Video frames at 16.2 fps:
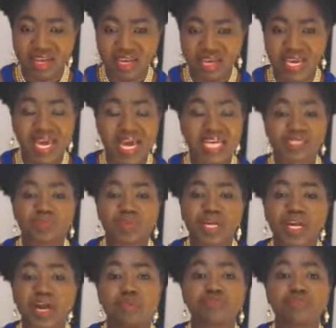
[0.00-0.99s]
He has
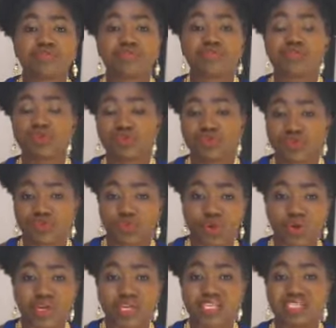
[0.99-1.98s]
become
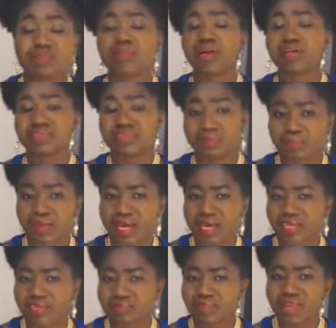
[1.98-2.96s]
fruitful, or he's
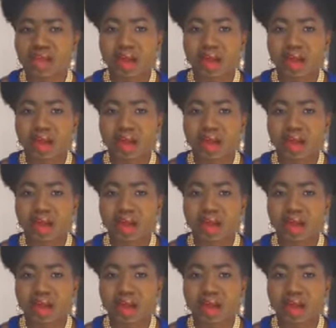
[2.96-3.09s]
multiplied.